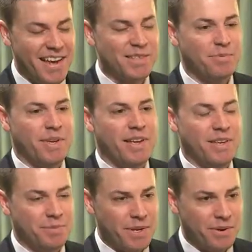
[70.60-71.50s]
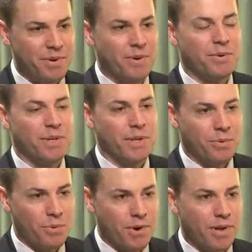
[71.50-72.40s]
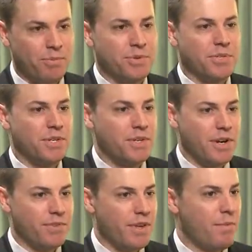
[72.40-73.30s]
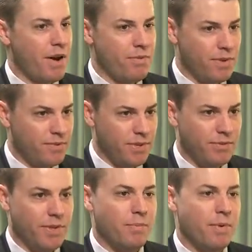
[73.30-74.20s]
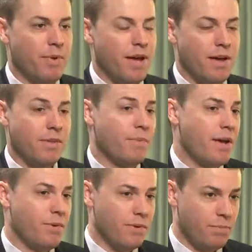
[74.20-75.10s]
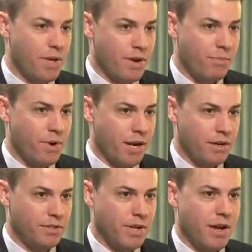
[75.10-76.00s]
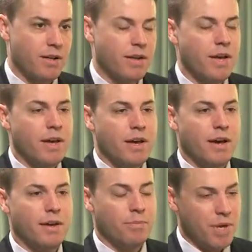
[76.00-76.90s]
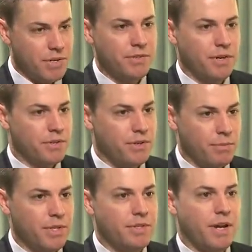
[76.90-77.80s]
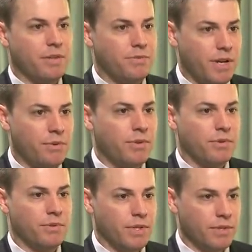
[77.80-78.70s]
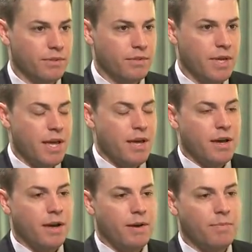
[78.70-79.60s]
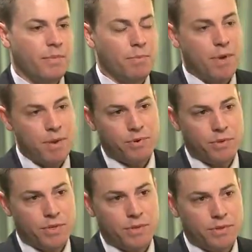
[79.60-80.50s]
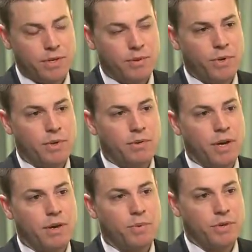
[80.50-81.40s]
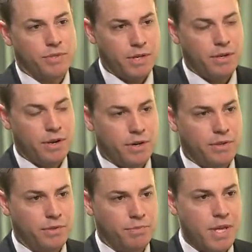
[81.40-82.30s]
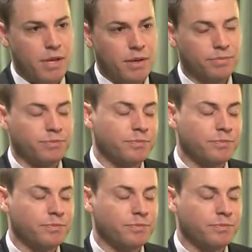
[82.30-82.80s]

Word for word: has, it has been a, a, really rewarding procedure. I've done about 50 of them in my, in my own uh, practice now, uh, and patients are extremely satisfied with the results. Um, the paper results that we uh, present here at this meeting